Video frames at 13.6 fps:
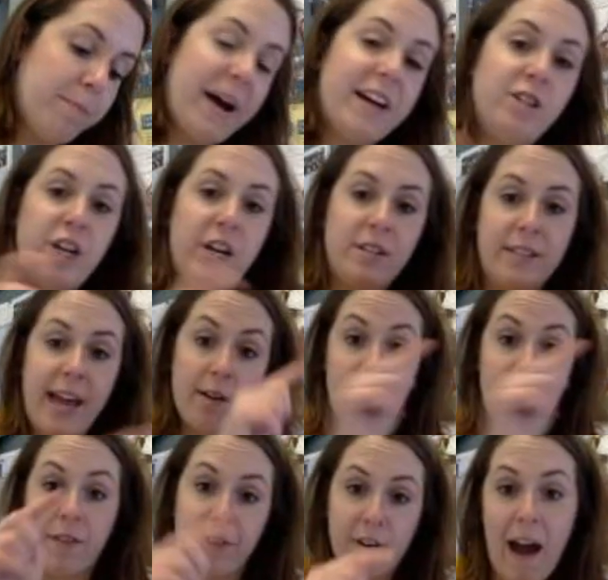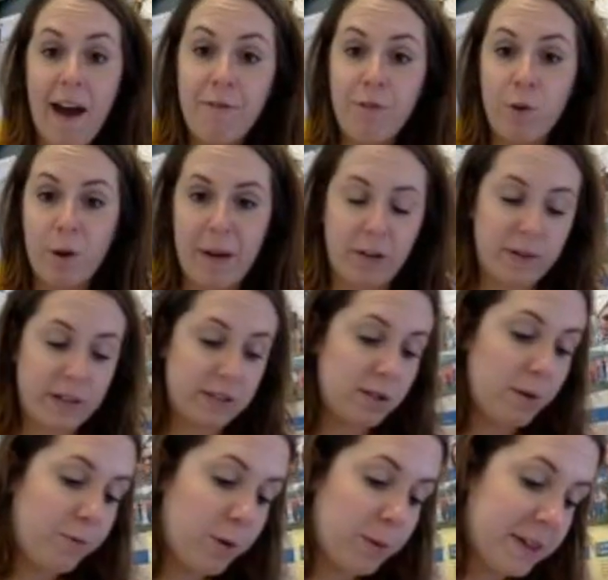by just counting on the graph or by doing
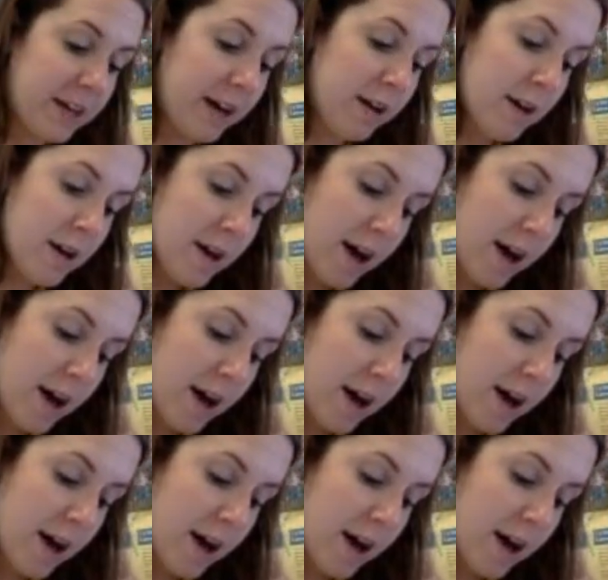slope formula.